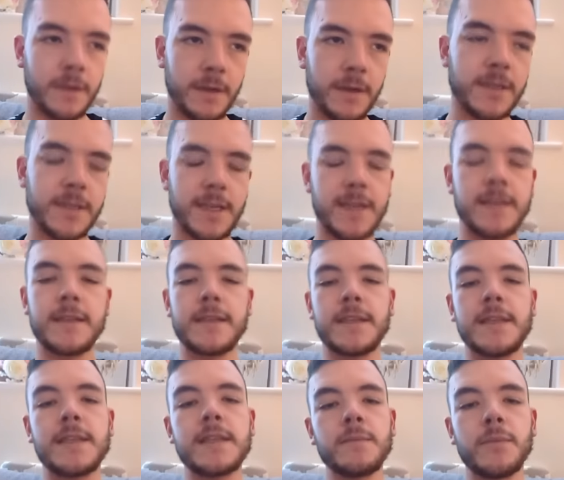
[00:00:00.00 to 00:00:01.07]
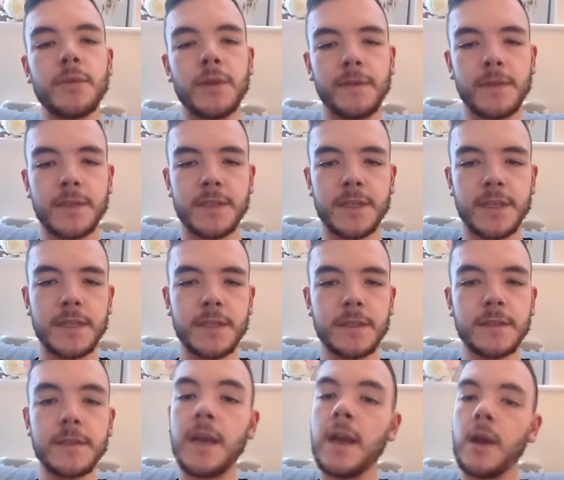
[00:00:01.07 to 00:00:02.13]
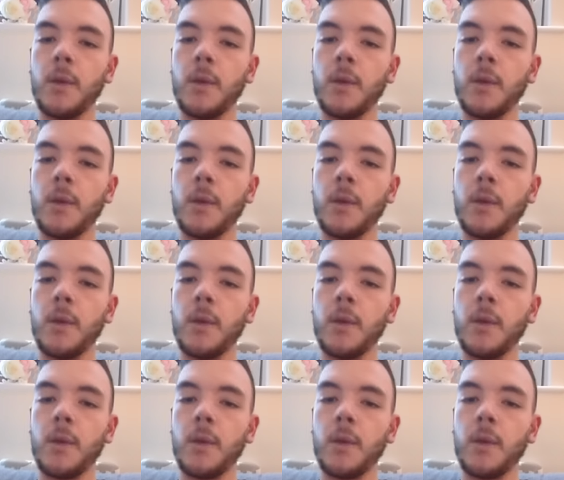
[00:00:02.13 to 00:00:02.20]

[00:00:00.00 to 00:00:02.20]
like I say, this season, previous seasons,